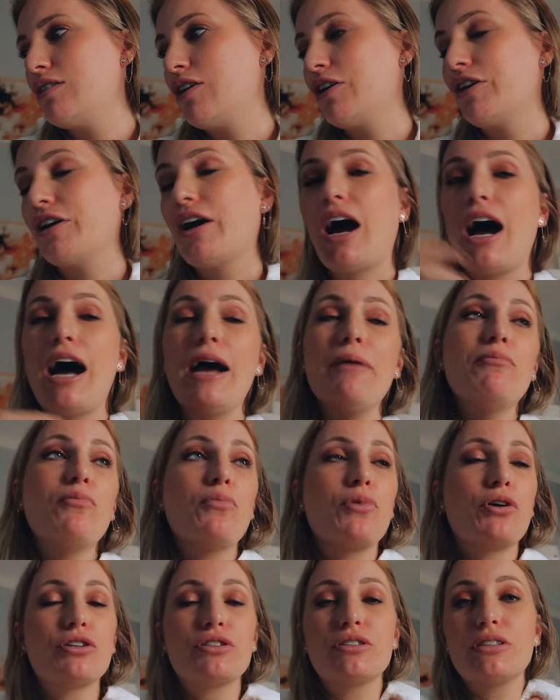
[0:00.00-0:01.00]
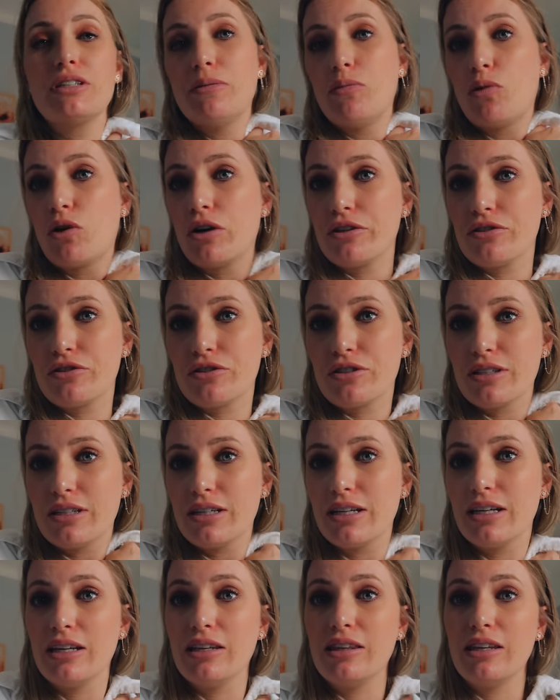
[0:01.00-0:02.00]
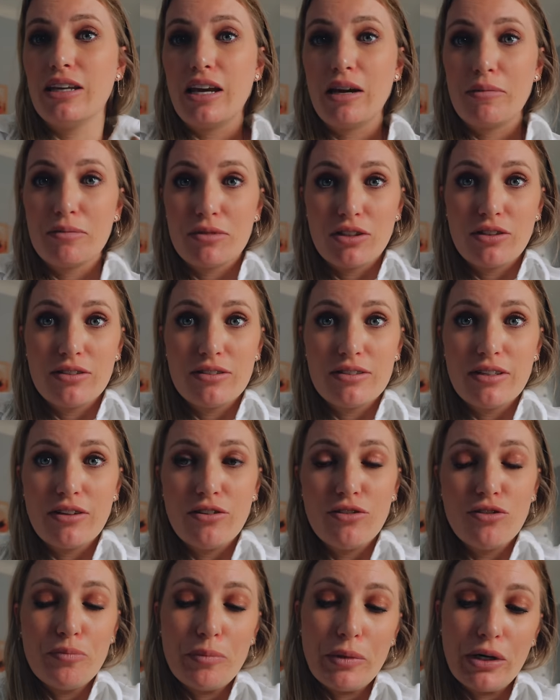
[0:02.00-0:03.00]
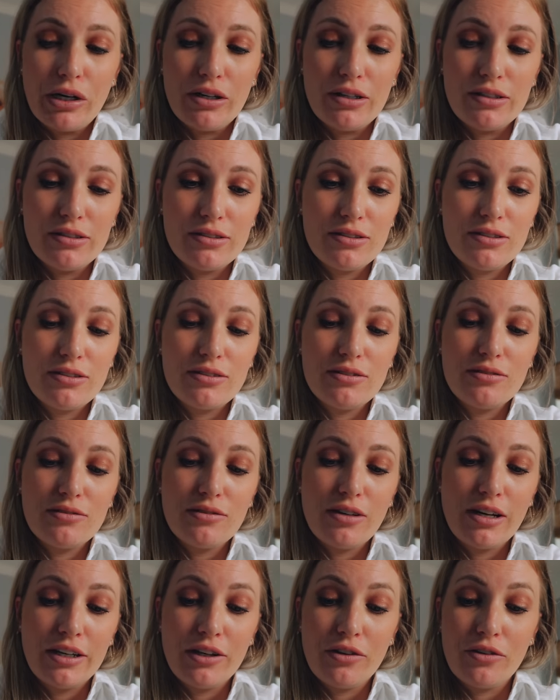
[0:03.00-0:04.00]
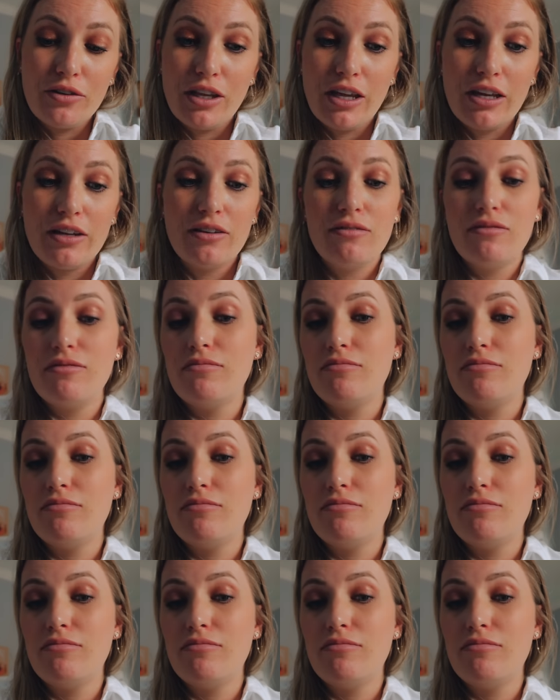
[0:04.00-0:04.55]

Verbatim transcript: Or I'm personally more interested in the Amazon sale, but I know that